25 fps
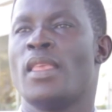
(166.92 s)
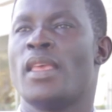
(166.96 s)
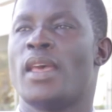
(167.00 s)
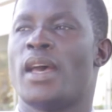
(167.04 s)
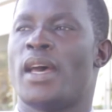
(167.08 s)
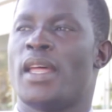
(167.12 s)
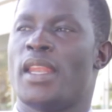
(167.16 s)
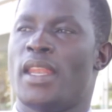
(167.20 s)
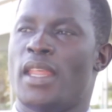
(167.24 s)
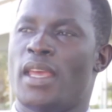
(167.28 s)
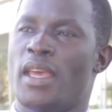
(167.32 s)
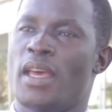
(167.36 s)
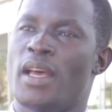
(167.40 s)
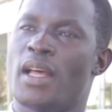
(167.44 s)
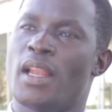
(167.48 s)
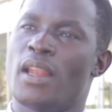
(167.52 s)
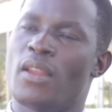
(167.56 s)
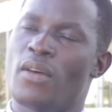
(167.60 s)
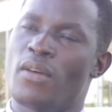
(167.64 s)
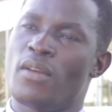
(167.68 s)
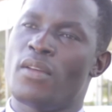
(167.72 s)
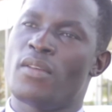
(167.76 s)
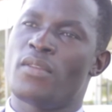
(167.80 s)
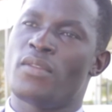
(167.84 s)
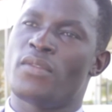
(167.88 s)
And there are a
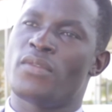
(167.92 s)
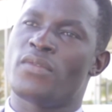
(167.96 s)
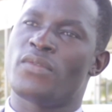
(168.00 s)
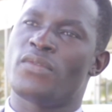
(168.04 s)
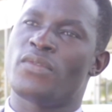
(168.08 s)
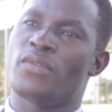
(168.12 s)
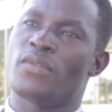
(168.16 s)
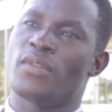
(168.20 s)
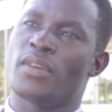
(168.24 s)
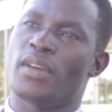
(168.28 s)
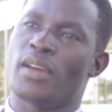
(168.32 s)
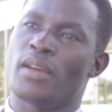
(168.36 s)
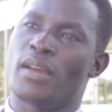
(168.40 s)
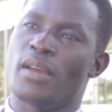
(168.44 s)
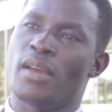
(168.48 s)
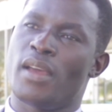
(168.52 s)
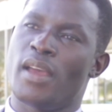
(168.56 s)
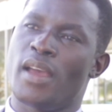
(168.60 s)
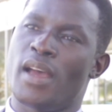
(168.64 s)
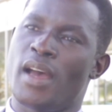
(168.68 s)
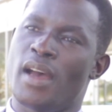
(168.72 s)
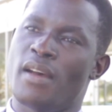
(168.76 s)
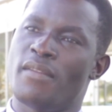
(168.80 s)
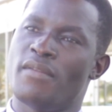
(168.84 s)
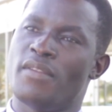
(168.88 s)
lot of
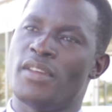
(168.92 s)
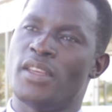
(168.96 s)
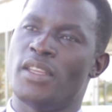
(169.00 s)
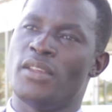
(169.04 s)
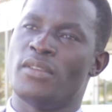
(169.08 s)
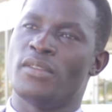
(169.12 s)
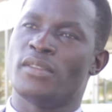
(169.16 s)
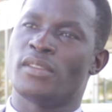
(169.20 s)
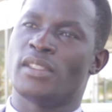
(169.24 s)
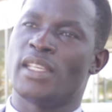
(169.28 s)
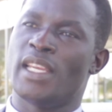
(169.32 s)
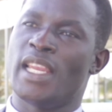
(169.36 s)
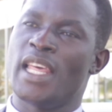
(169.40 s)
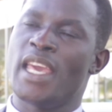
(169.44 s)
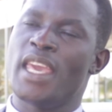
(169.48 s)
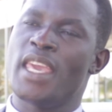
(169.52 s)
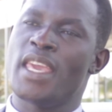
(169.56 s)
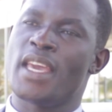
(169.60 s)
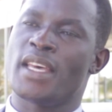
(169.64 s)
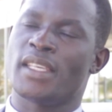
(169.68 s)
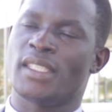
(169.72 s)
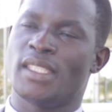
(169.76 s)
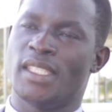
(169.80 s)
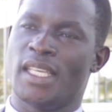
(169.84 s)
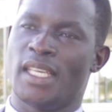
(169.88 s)
avenues,
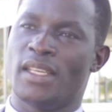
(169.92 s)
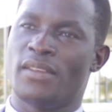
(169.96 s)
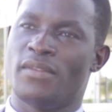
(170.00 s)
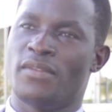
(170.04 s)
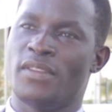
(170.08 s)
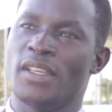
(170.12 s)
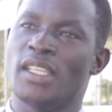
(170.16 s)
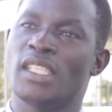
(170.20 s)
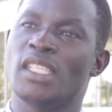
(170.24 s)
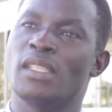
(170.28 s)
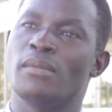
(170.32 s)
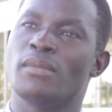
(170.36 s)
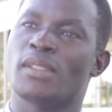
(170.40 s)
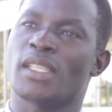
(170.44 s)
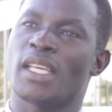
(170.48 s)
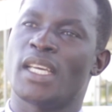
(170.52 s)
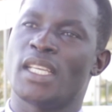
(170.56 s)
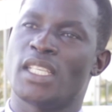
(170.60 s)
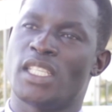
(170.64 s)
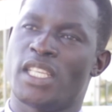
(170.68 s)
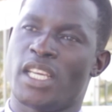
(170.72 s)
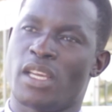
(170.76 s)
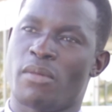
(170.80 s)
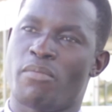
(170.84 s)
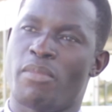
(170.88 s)
layers that victims can
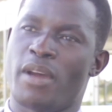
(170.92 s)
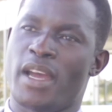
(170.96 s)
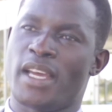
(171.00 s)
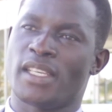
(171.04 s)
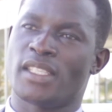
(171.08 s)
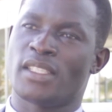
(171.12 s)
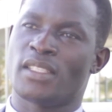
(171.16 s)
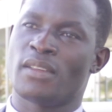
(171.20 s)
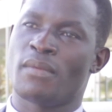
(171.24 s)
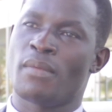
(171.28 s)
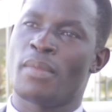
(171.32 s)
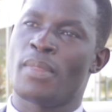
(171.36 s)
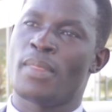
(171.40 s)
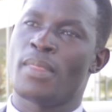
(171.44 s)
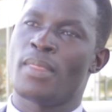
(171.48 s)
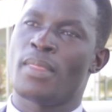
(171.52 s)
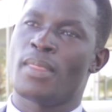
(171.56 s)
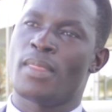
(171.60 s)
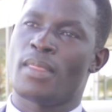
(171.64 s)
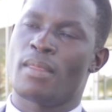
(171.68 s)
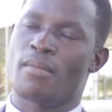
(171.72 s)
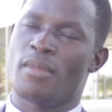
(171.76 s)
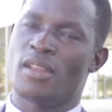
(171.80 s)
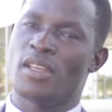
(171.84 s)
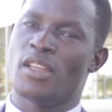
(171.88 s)
take part.
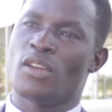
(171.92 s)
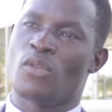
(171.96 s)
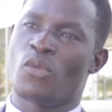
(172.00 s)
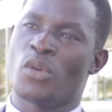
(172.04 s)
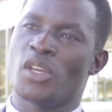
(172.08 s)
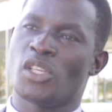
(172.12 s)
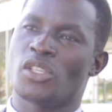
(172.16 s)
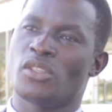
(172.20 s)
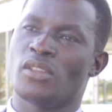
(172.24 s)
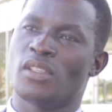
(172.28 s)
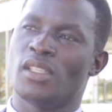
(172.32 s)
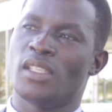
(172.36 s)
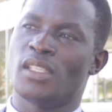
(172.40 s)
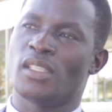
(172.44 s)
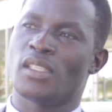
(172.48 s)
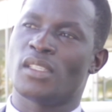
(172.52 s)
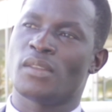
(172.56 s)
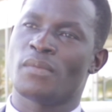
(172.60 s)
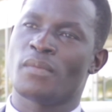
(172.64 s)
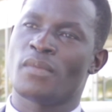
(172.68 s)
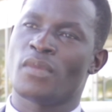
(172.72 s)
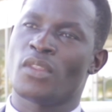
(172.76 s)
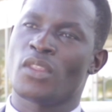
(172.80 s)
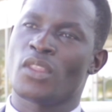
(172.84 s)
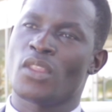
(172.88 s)
But the question is,
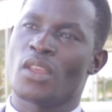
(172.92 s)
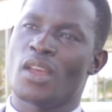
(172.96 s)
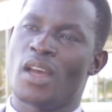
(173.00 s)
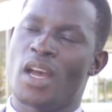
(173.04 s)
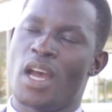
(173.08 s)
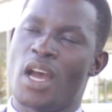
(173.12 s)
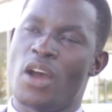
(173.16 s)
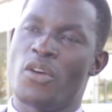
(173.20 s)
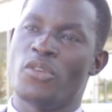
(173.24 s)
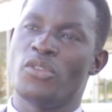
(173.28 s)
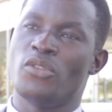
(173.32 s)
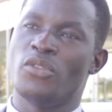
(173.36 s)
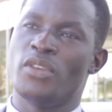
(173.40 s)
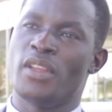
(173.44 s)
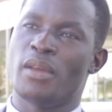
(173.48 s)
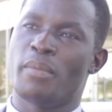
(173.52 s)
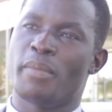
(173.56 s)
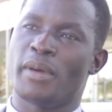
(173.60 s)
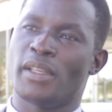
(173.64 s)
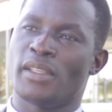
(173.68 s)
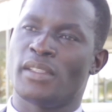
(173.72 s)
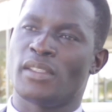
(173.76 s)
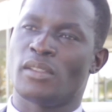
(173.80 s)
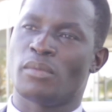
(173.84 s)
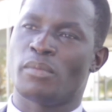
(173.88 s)
how do they
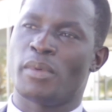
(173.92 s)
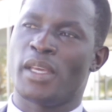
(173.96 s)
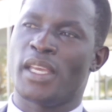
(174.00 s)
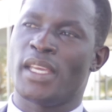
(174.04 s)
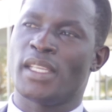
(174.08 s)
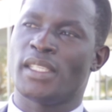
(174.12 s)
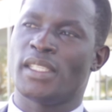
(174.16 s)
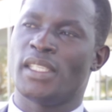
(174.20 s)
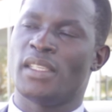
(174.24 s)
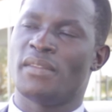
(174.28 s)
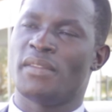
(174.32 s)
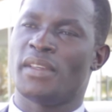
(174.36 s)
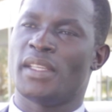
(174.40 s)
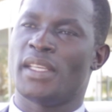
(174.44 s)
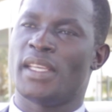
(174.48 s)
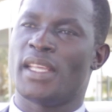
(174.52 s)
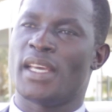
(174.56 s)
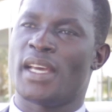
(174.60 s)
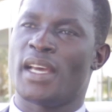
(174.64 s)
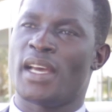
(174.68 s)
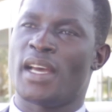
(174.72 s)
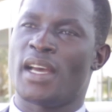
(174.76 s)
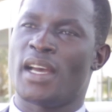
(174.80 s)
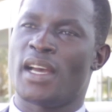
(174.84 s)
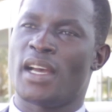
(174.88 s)
participate given
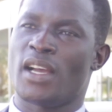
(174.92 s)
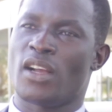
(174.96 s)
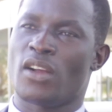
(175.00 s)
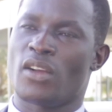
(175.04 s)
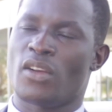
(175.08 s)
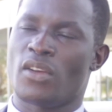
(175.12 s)
their